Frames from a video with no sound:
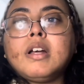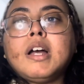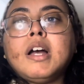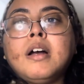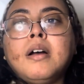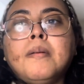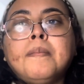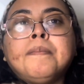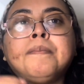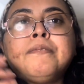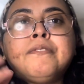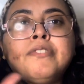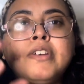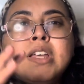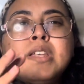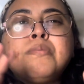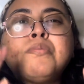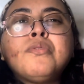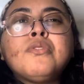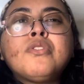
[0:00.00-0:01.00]
um,
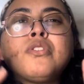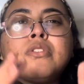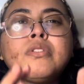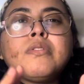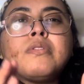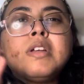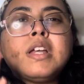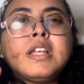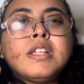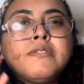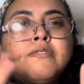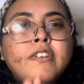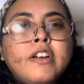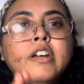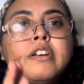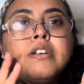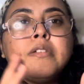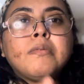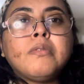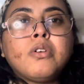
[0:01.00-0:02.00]
facebook is
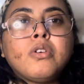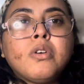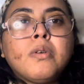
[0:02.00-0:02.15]
very